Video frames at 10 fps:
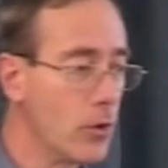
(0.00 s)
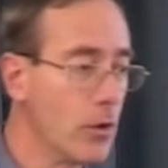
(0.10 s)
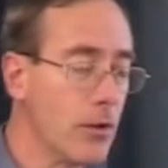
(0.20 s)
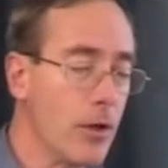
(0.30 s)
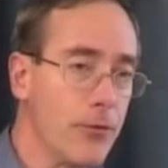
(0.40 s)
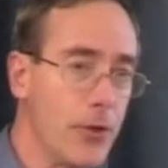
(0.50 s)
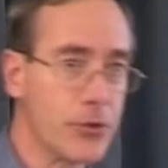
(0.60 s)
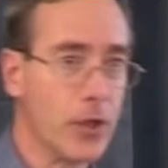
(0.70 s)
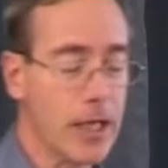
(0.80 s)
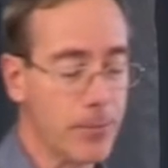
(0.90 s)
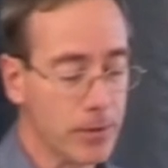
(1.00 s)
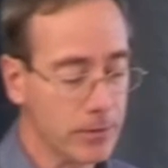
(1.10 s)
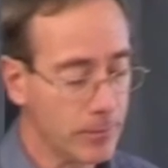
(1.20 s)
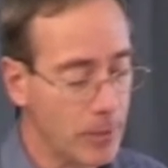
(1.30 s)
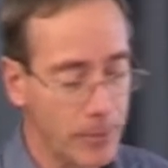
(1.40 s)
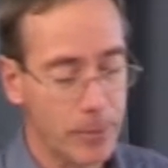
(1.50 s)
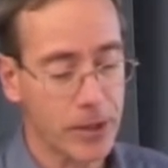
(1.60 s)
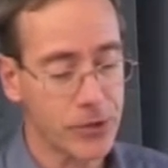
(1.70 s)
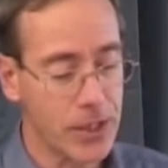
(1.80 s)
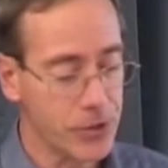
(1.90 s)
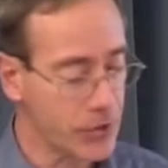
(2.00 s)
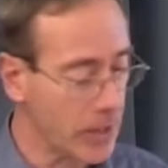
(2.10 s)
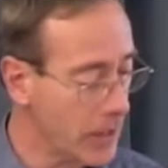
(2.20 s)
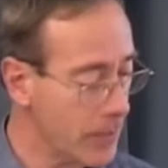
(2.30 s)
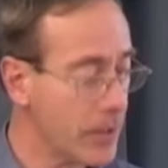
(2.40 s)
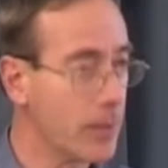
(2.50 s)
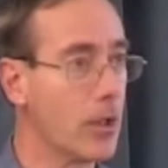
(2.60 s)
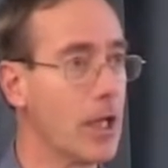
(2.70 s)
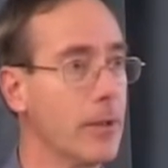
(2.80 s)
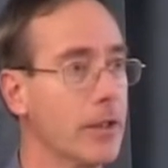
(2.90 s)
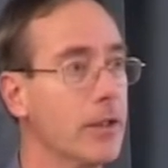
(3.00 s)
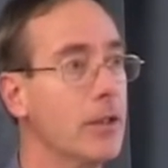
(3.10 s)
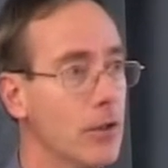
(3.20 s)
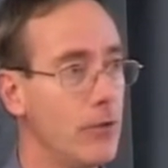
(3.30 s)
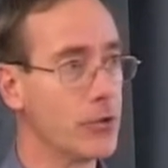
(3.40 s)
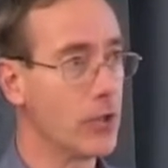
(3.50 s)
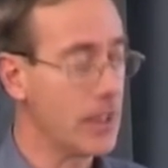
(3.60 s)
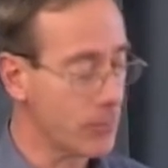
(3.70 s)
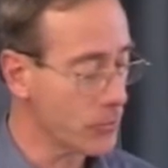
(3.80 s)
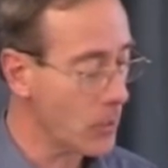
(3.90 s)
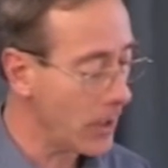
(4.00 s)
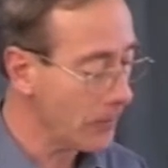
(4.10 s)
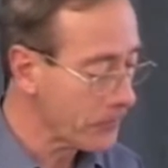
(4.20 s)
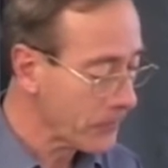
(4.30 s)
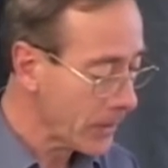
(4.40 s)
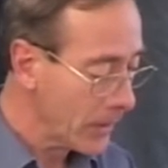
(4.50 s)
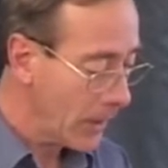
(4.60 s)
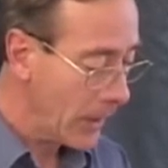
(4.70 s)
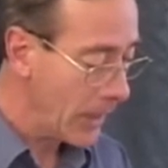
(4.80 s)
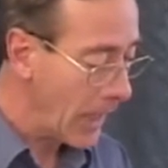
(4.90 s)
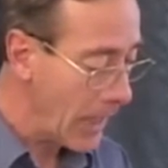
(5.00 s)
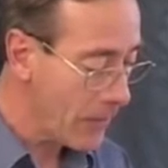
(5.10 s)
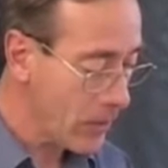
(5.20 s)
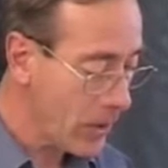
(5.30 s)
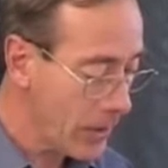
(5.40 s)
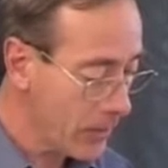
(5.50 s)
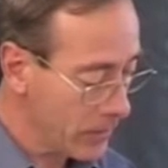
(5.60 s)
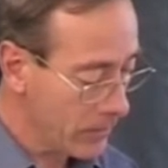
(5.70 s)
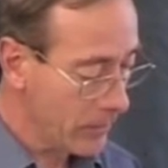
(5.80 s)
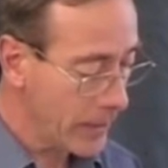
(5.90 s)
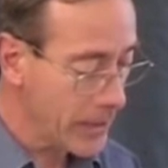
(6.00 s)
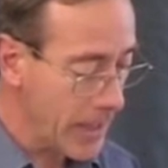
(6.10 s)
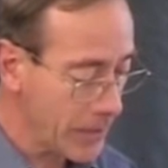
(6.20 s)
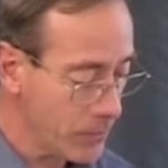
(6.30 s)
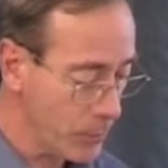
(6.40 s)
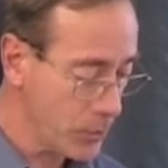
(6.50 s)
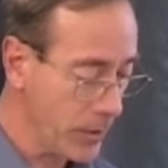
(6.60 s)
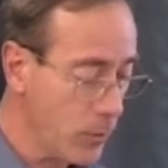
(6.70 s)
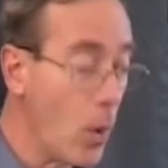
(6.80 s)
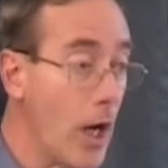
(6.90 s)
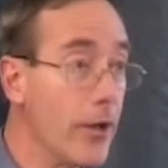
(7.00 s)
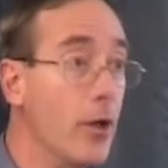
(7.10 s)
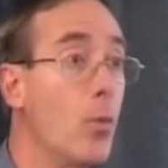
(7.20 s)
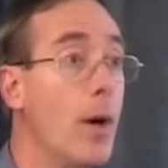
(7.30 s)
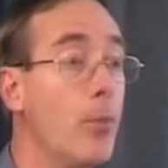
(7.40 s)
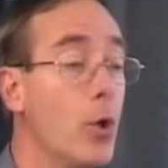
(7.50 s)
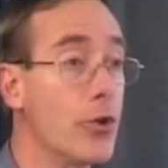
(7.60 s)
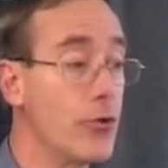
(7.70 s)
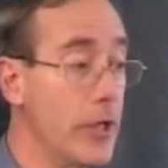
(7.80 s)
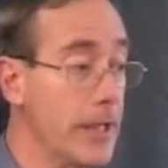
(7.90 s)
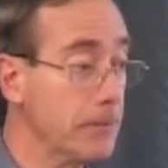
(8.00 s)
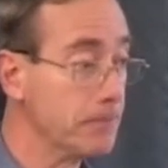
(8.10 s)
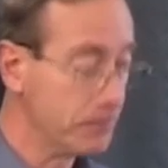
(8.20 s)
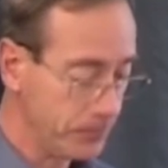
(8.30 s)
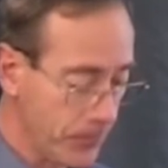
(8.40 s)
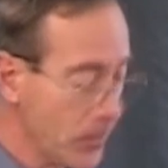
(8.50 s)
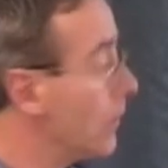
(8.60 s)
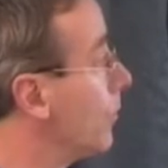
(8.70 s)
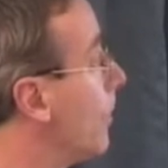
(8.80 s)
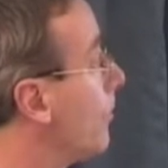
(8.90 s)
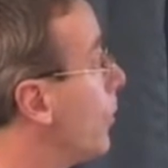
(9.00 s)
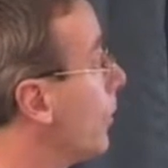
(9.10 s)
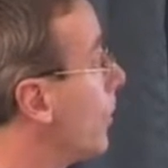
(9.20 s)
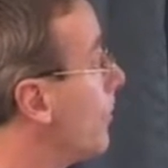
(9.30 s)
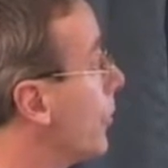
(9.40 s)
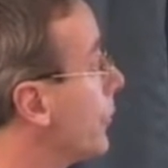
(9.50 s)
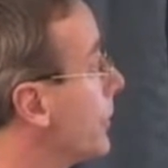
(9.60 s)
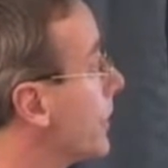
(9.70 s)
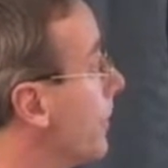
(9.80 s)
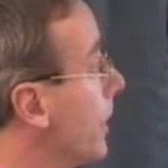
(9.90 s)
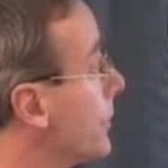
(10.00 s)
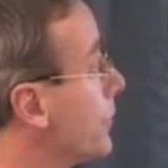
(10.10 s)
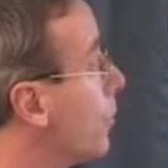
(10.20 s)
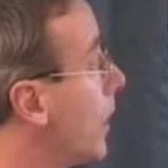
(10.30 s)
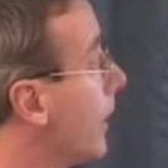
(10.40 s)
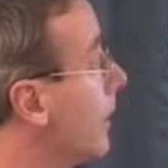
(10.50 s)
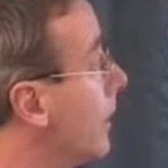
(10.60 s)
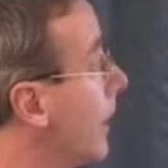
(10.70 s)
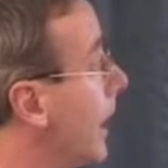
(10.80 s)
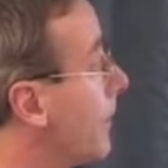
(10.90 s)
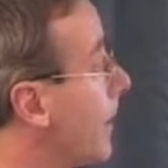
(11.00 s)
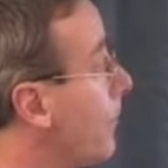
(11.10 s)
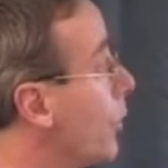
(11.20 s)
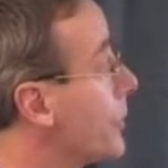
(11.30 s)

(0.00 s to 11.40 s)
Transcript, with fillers: you're a fossil ape, it might be a bit contentious, that claim, but I'm claiming that fossil apes as well, uh, have a index between 1 and 1.3. What 1.3 is up here, this is 1, and about